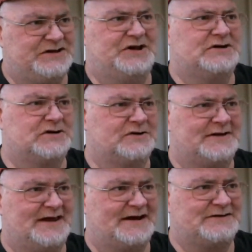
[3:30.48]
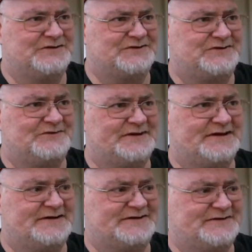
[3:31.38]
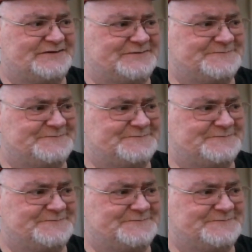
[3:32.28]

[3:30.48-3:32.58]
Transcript: younger collectors doing this,